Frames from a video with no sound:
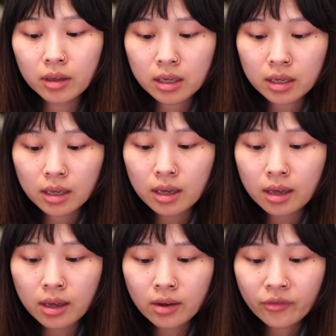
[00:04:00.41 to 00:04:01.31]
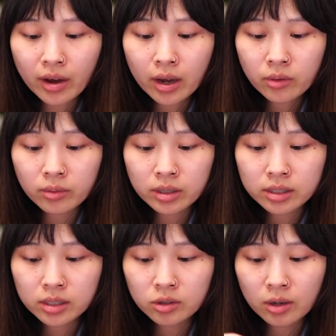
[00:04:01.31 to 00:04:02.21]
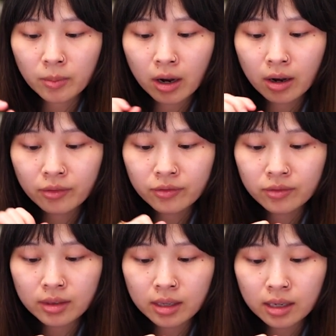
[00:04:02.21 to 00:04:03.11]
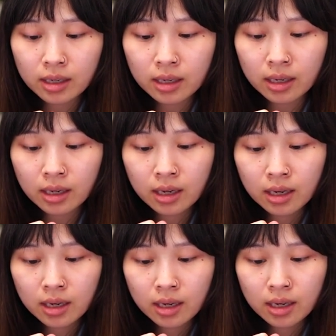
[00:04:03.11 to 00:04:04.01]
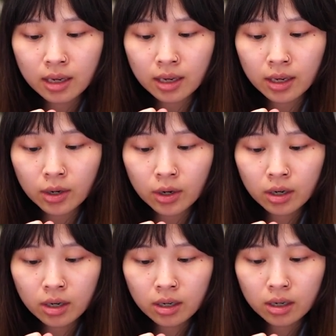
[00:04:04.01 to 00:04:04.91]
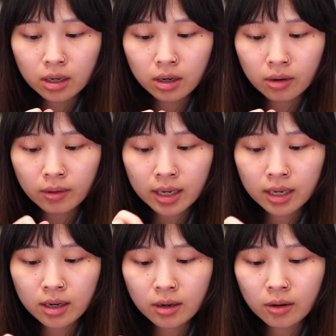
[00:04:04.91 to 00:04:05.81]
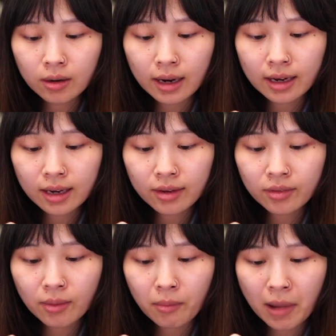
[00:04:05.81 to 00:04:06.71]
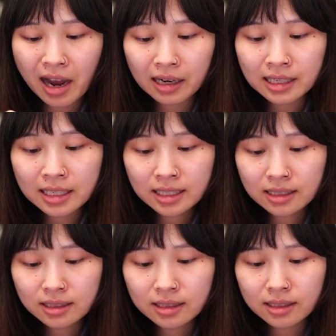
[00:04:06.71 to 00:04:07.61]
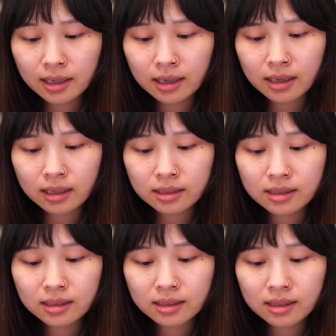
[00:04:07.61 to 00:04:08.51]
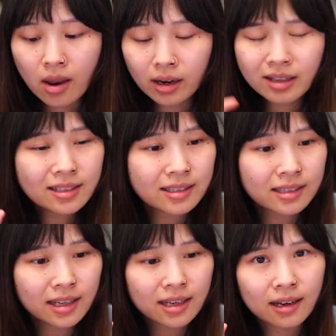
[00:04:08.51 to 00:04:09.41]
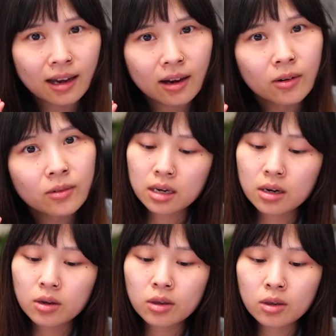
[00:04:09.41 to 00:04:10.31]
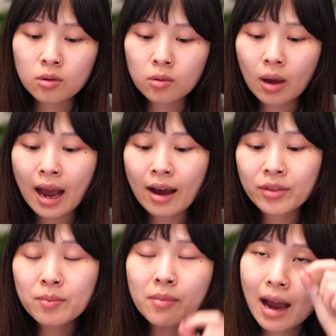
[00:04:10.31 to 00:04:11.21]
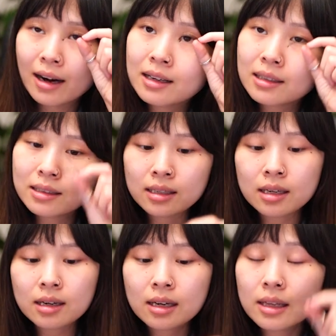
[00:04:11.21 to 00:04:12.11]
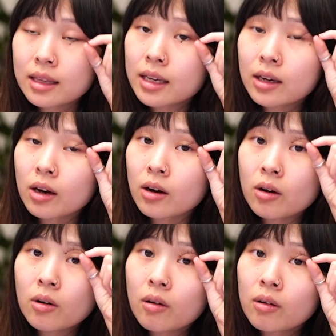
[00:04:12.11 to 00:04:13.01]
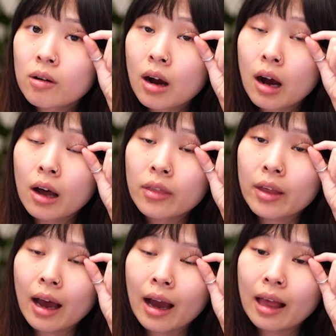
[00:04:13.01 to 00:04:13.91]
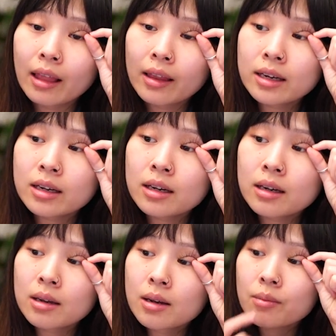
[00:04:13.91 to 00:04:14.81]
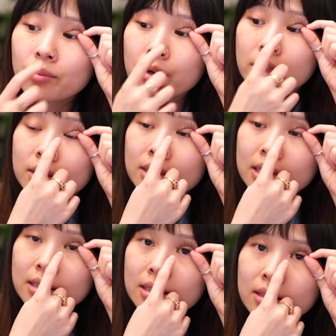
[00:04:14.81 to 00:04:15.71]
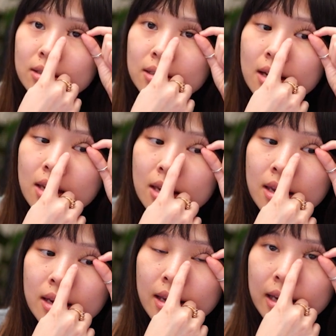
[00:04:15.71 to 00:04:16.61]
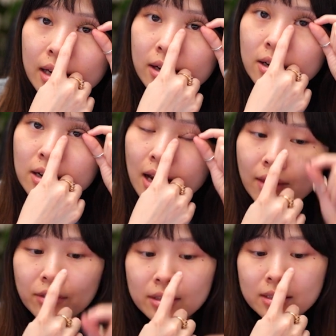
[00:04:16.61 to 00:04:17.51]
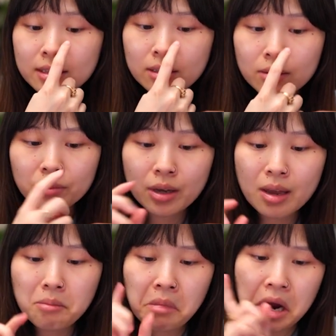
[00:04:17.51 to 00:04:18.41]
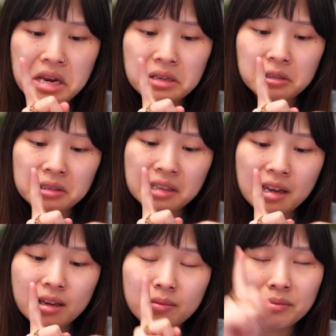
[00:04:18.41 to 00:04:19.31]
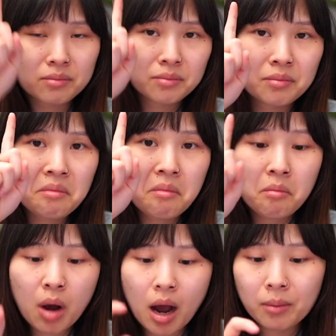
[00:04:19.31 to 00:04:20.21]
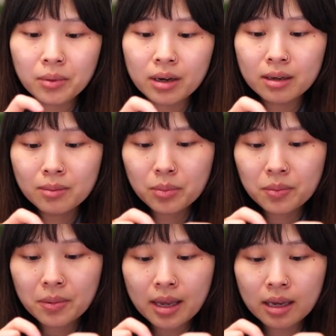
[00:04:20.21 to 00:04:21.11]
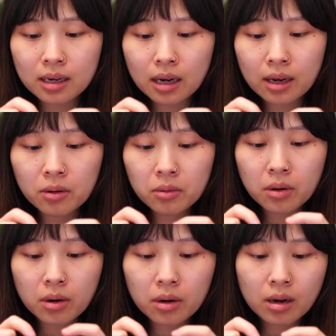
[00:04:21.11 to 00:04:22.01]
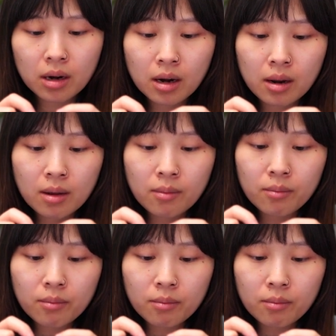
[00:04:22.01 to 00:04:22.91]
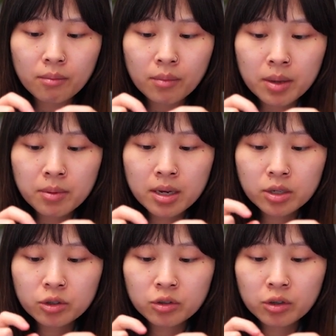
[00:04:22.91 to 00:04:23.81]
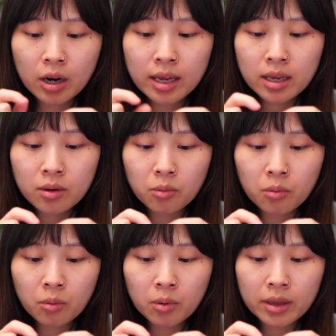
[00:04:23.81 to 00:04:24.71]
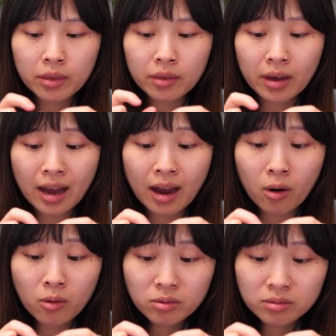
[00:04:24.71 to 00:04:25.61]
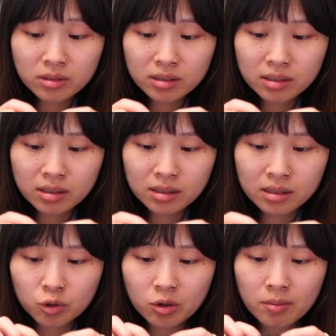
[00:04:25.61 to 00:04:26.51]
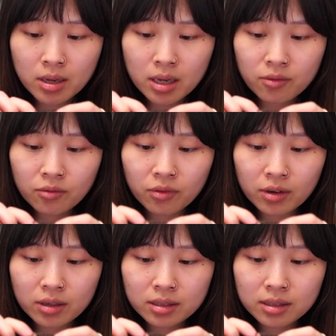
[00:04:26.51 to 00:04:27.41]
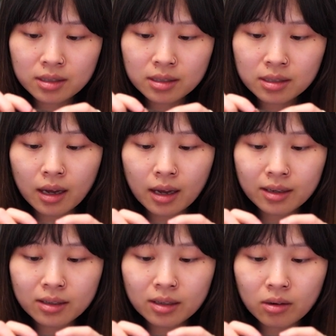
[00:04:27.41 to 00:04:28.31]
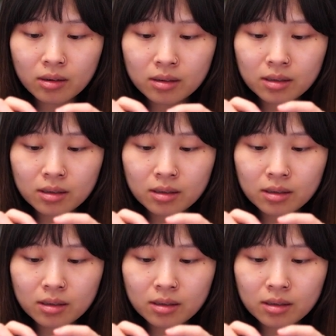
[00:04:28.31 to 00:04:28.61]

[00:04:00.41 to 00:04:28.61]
like if I were to trim off the inner right here or any of the magnets, it's not gonna stay down. You know, you have the magnets here and they go on the eyeliner, but since there's not an anchor at the tip, it might just like pop up. And I don't, maybe try it without trimming it first. I don't know.